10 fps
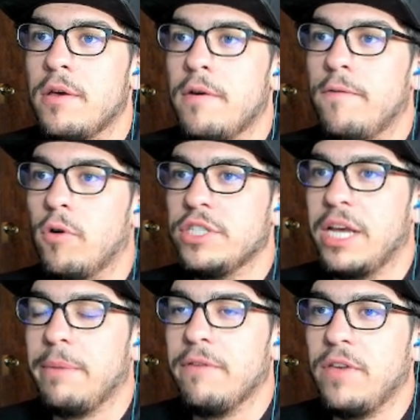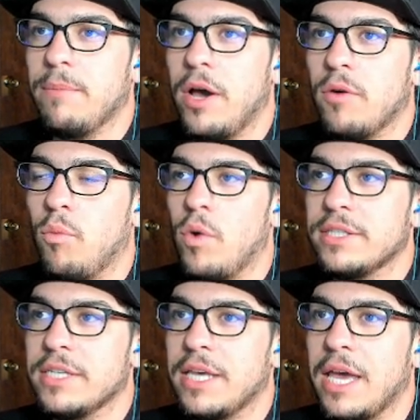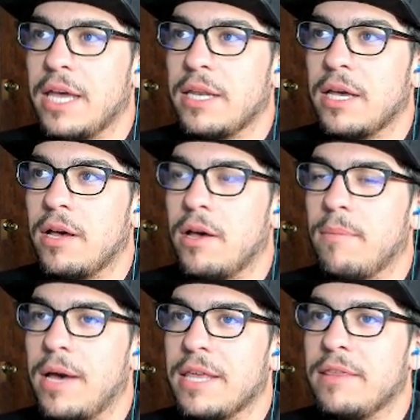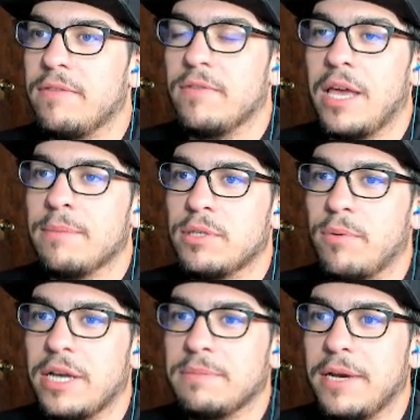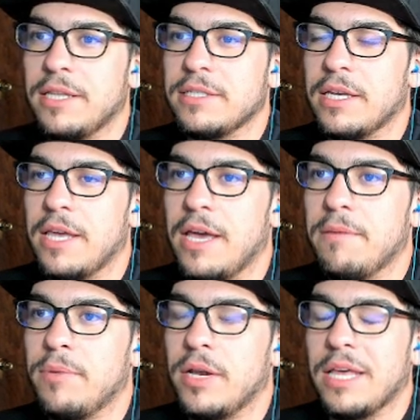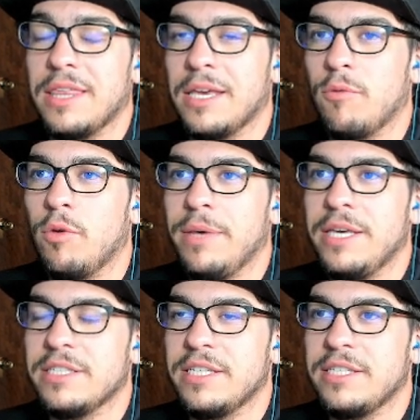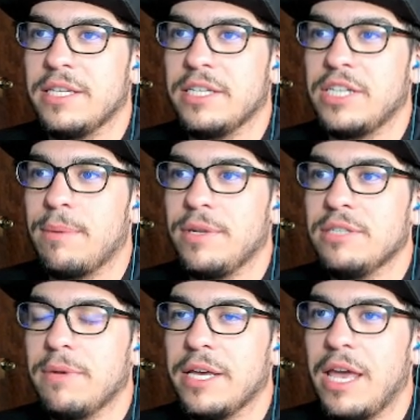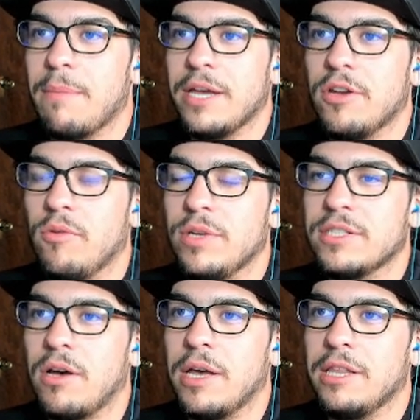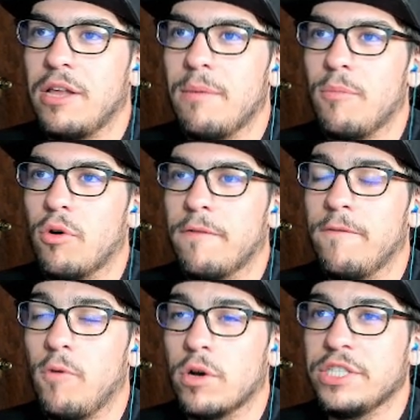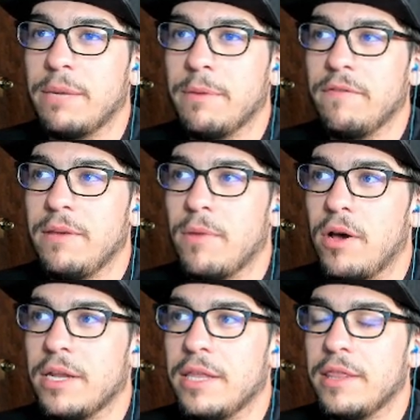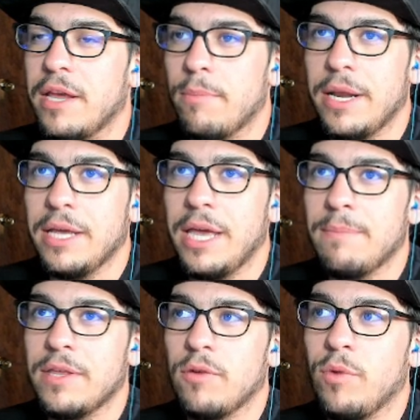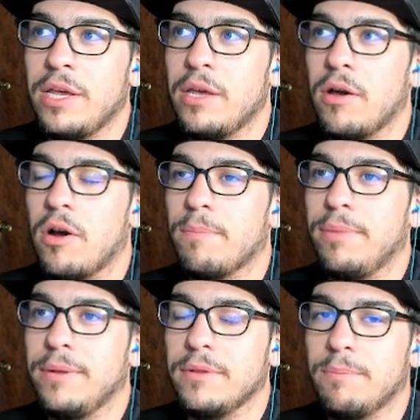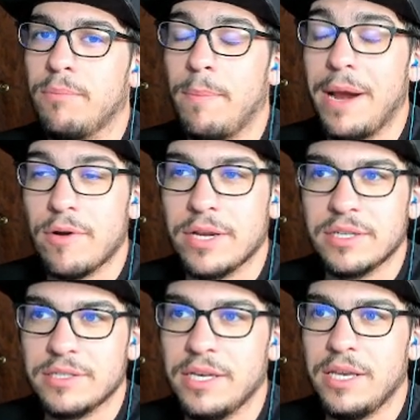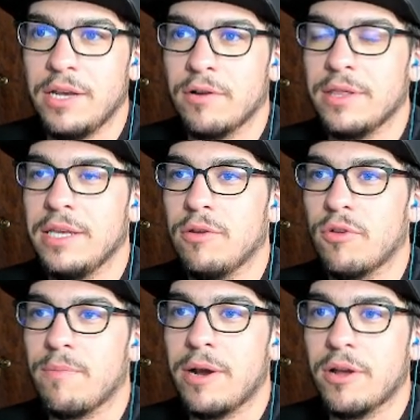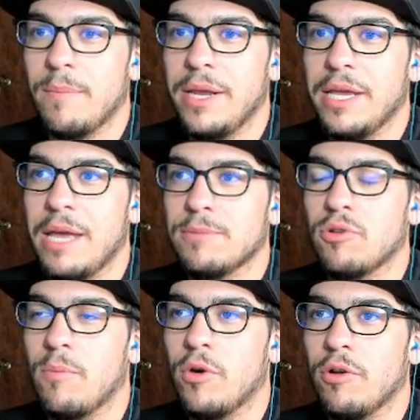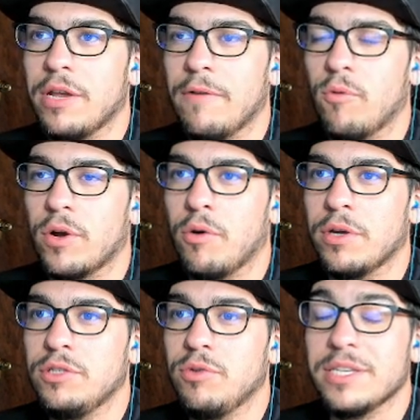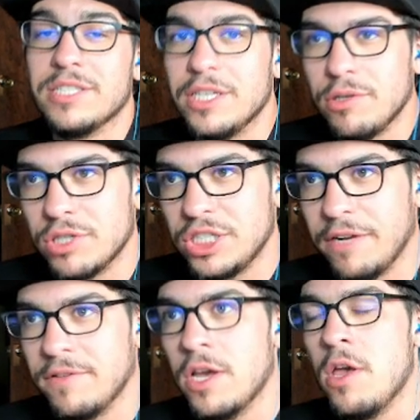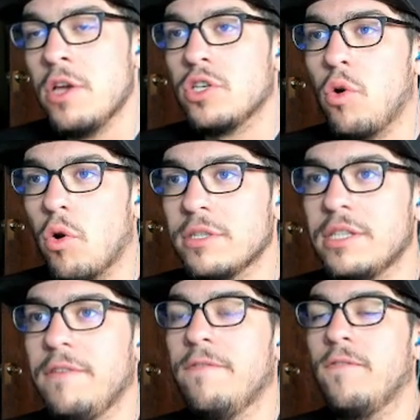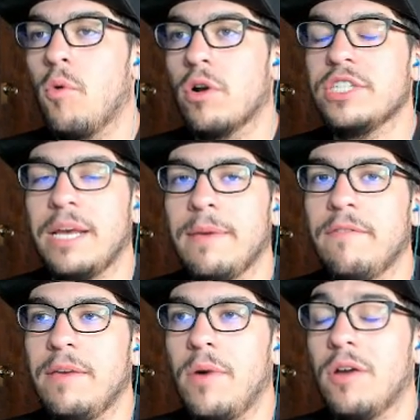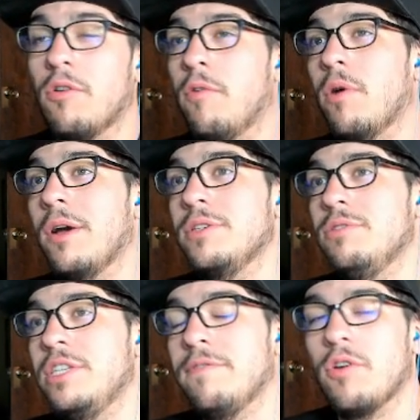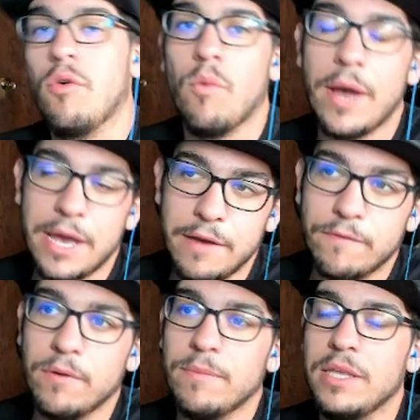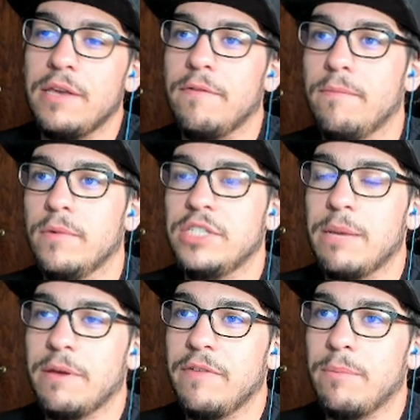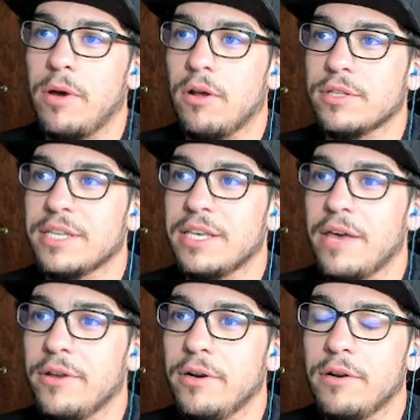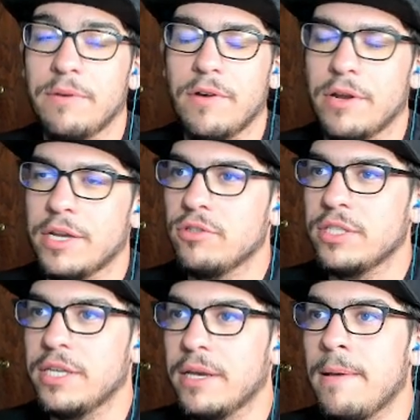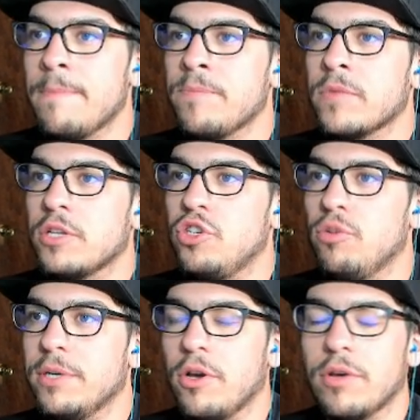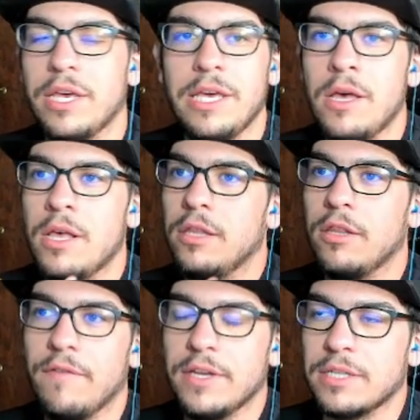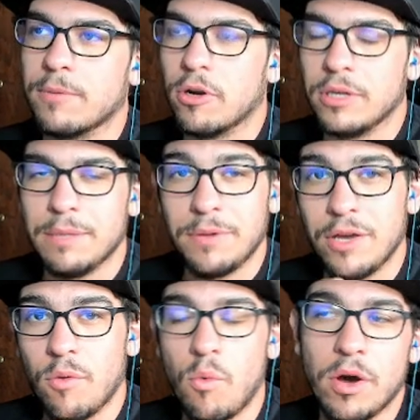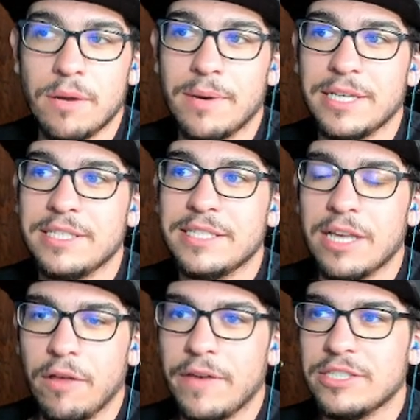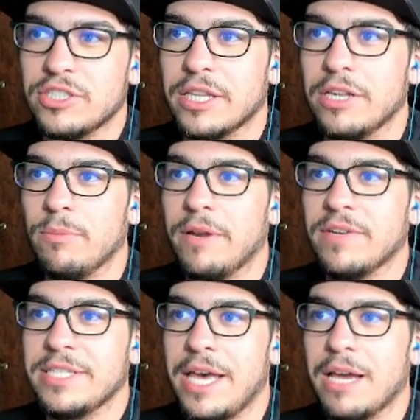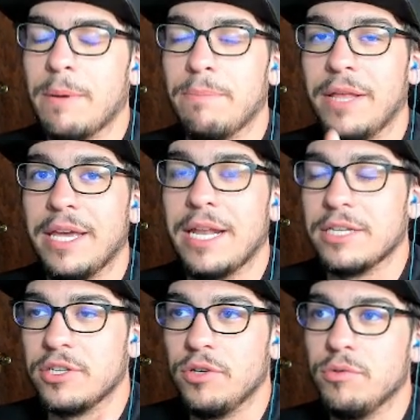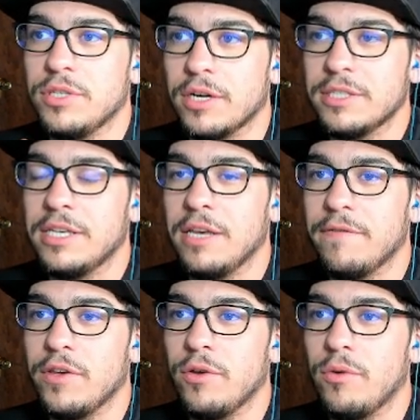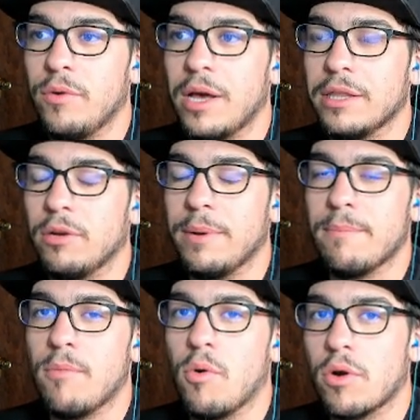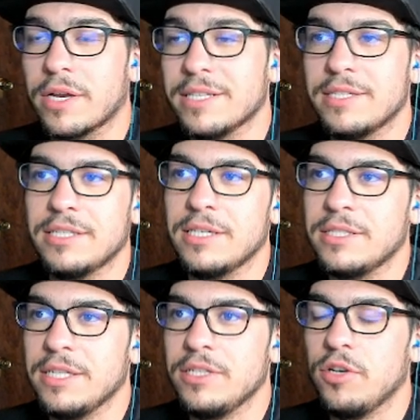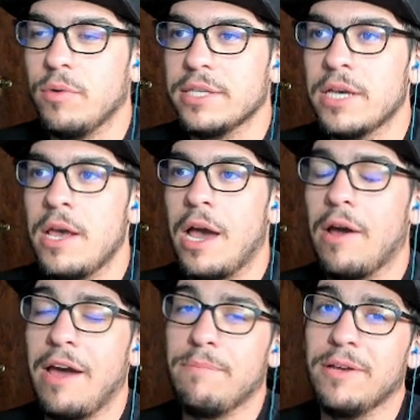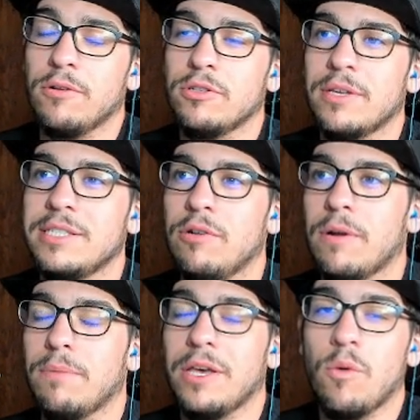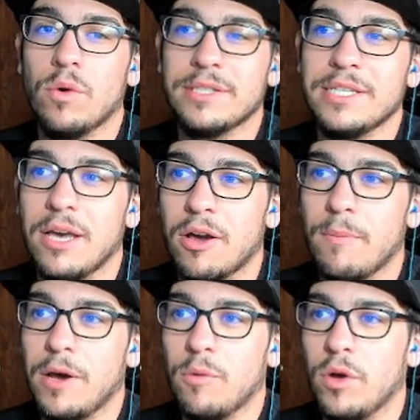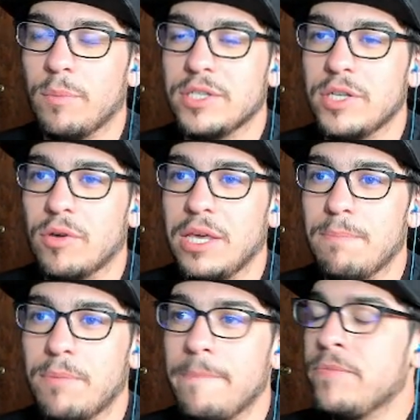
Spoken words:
4 Jamming Vmon, once again, I am surprised by this again, but I think it will be consistent in the Japanese metagame. I know we saw a lot more 4 Jamming Vmon in their metagame than we are preparing to see here in the North America metagame, so I'm wondering if we're going to continue to shift towards the 4 Jamming Vmon or if we're going to shift away from the Jamming Vmon altogether. It'll be very interesting. 2 Madoki, love it. I'm currently playing 1 myself as just a little bit of a tech, but playing it at 2 does give you a little bit more consistency to it. I have been also considering playing 1 Syakomon, 1 Madoki, but